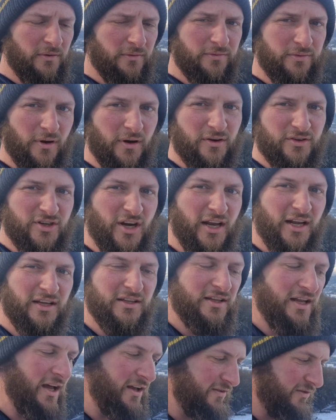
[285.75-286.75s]
for our
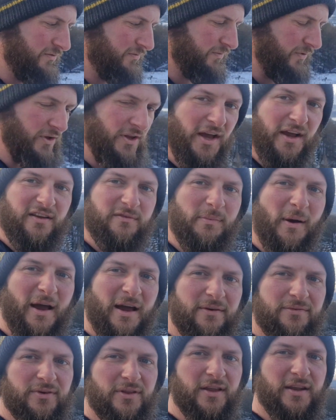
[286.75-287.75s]
Schengen days fully
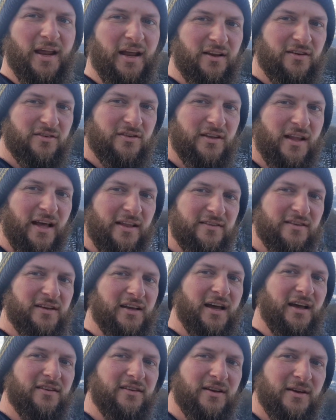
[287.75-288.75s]
expire for the next 90
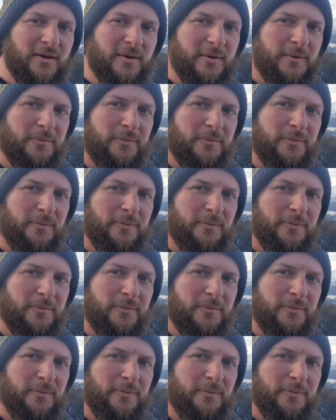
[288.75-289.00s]
days.